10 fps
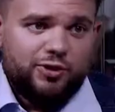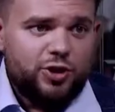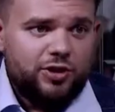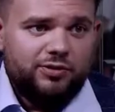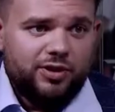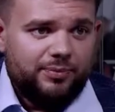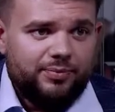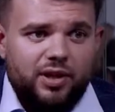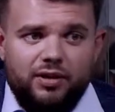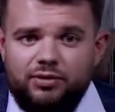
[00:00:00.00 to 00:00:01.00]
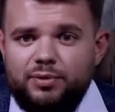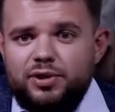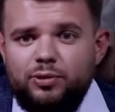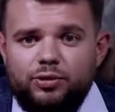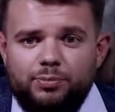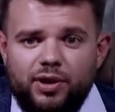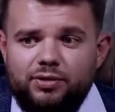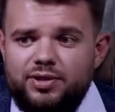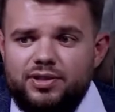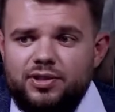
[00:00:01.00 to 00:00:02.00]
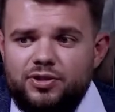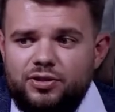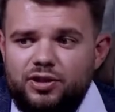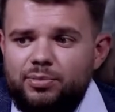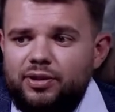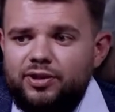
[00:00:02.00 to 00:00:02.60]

add. I can say the following.